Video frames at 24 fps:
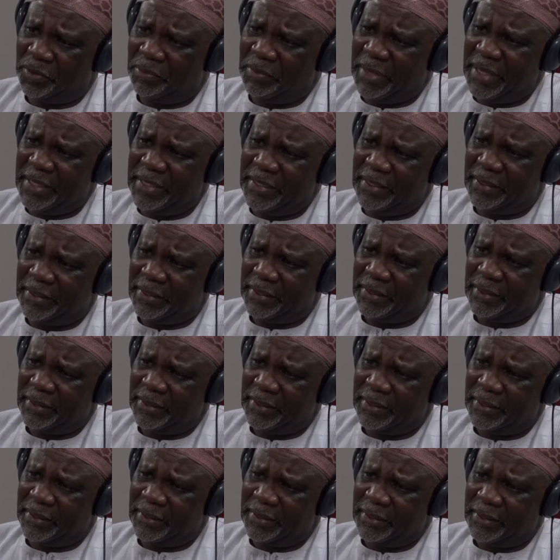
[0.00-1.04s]
money
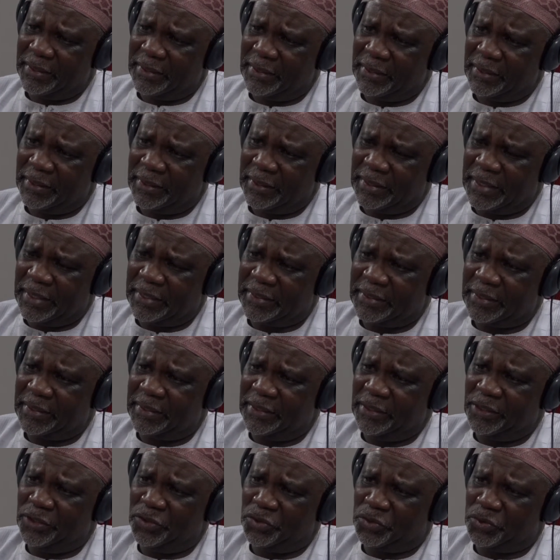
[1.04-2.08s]

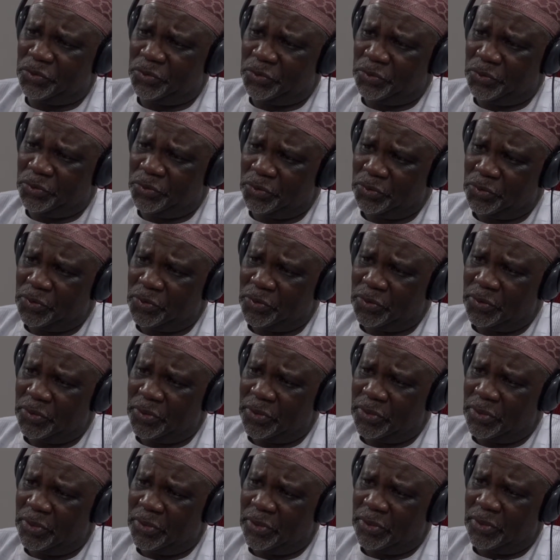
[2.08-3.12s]
getting into
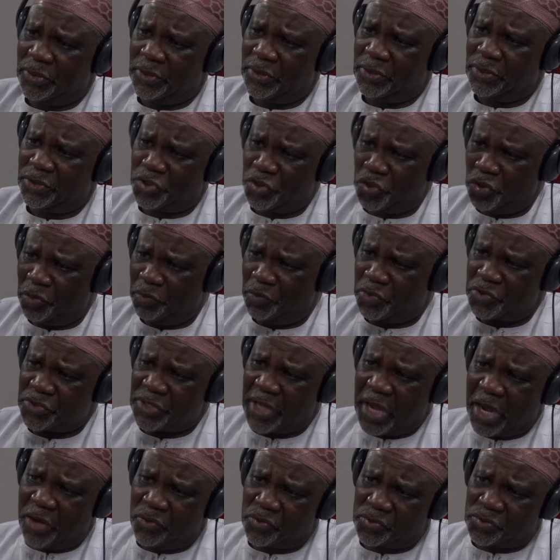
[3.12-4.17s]
Tinubu's
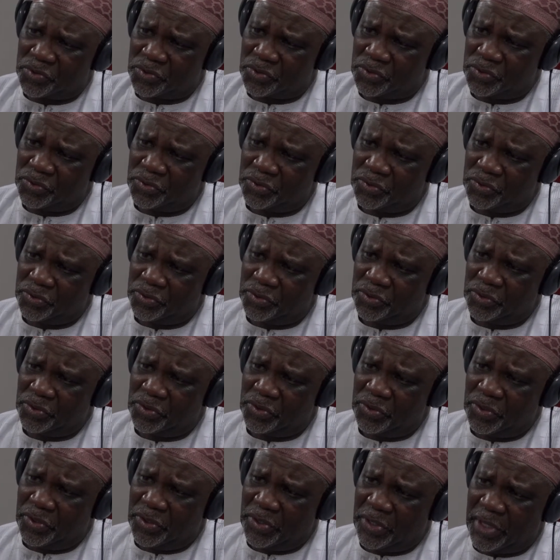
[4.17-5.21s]
house.
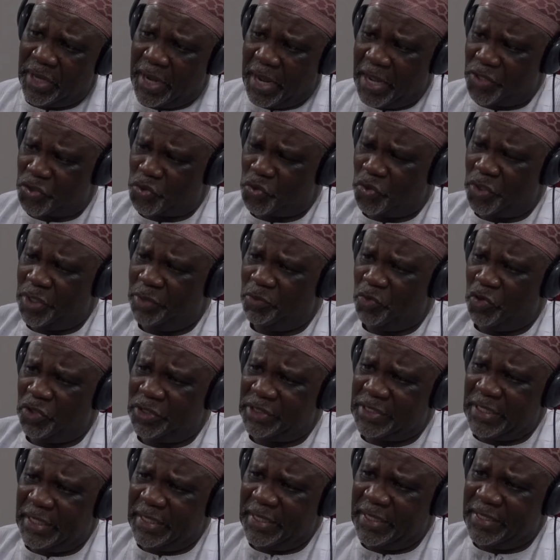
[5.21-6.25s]
I saw him on
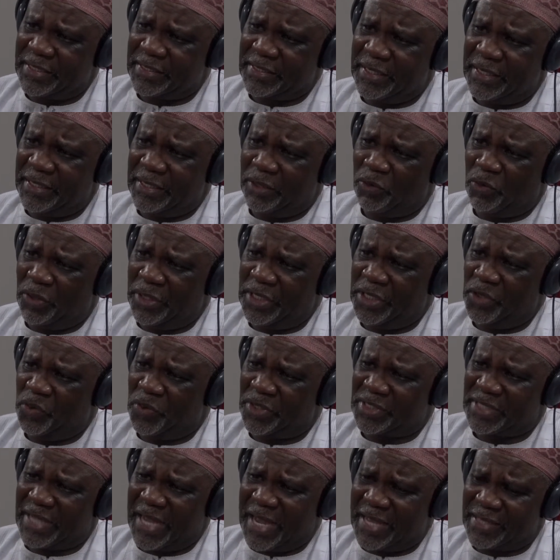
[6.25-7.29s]
tele say, when he
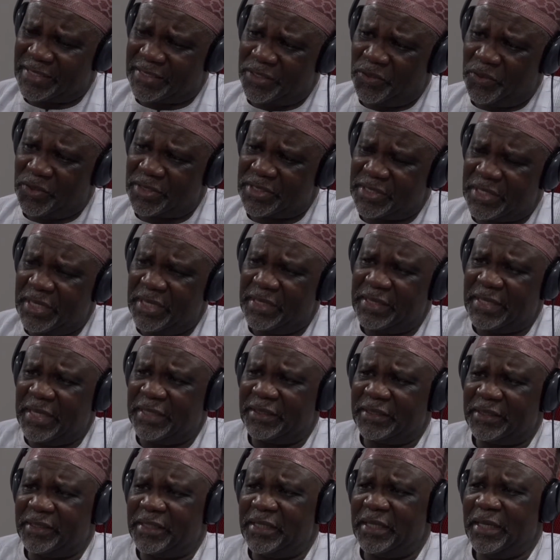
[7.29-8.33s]
was asked, he was saying that
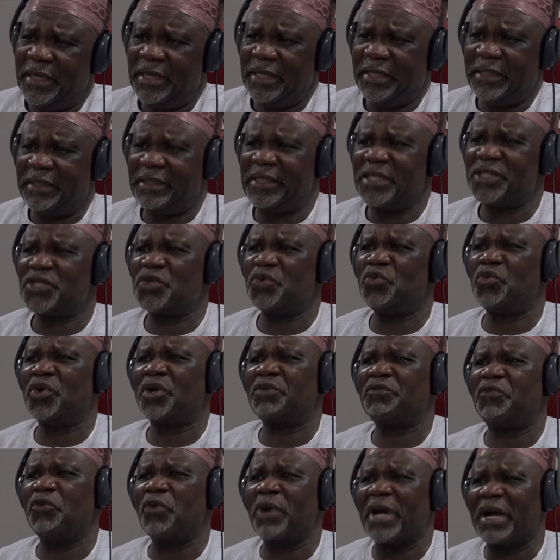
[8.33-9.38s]
he doesn't work
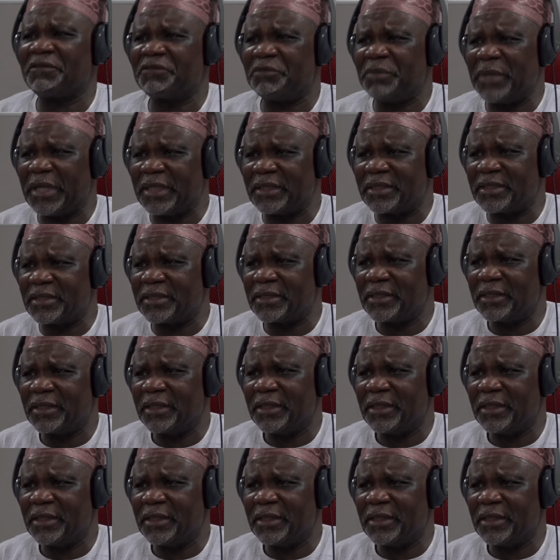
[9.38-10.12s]
for government.